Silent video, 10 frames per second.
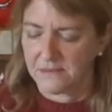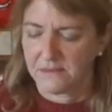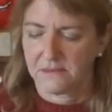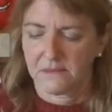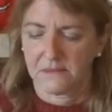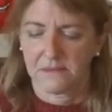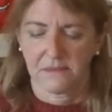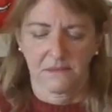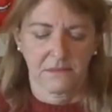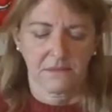
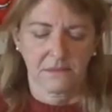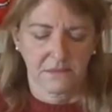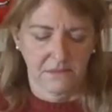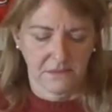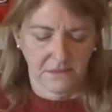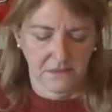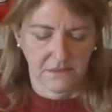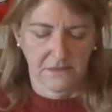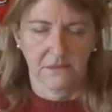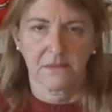
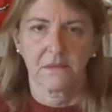Nothing is said.